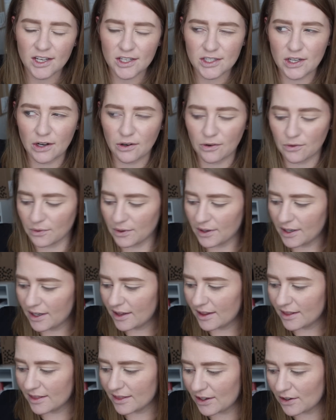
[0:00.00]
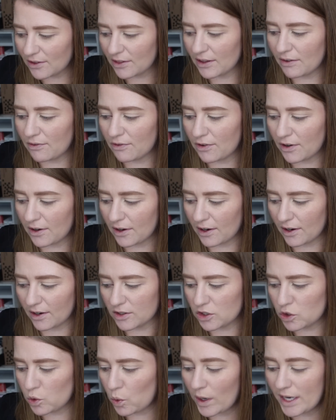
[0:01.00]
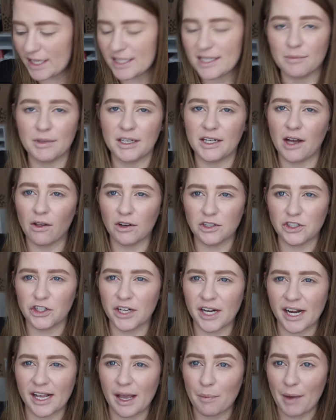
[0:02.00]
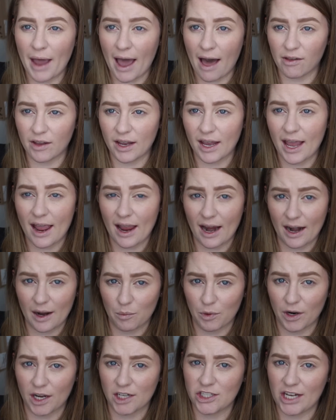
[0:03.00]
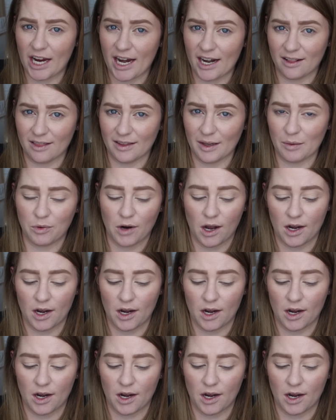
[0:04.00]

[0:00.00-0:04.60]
So literally for $20 something, you're getting a palette and a brush and a lip